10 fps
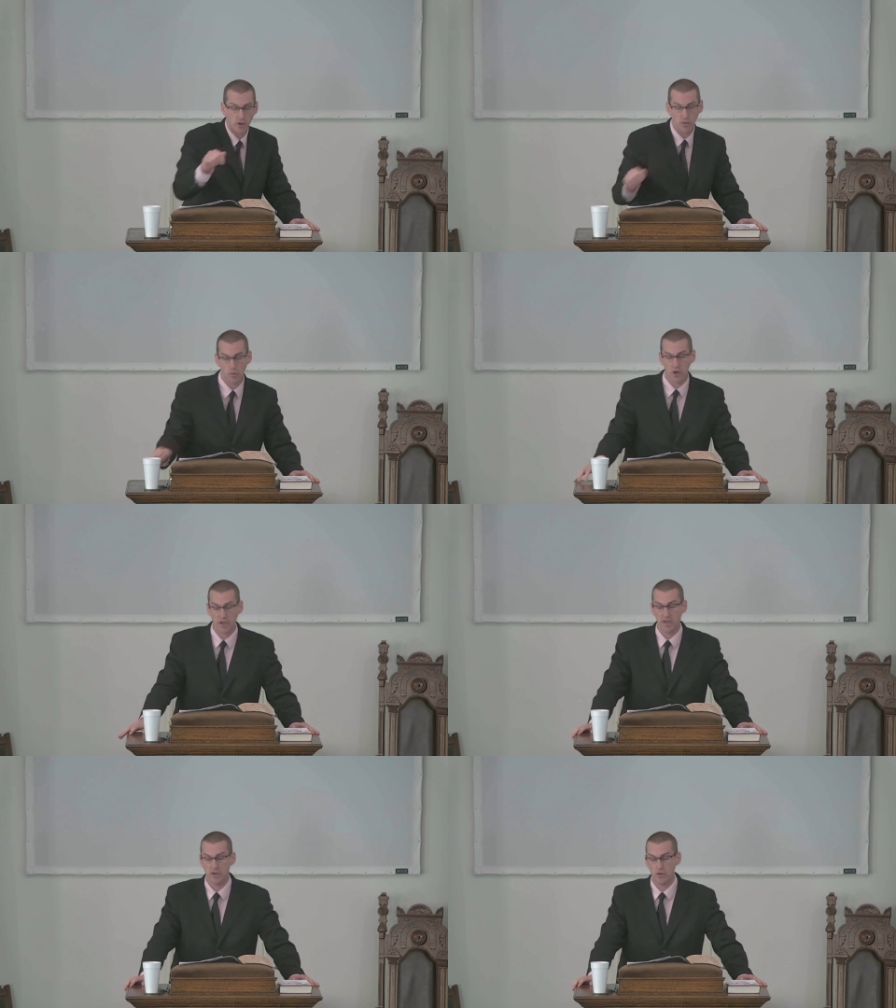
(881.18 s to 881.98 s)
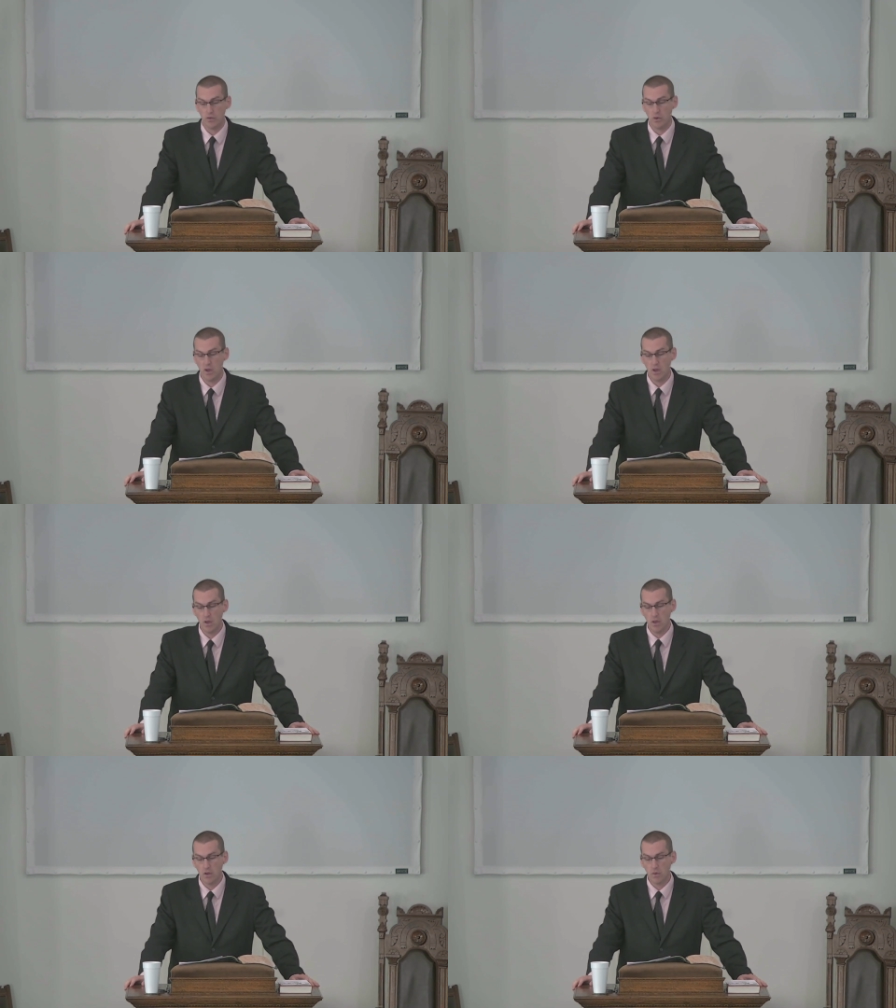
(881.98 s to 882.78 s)
that good work in you
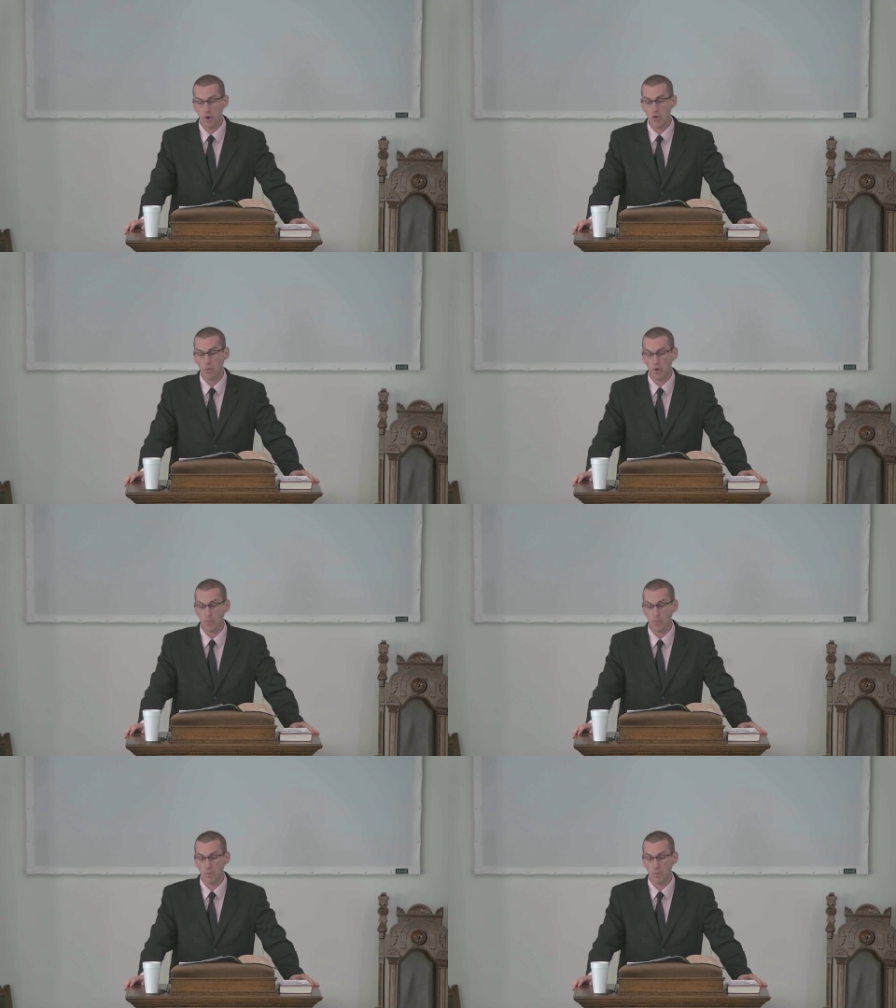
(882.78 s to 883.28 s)
quote,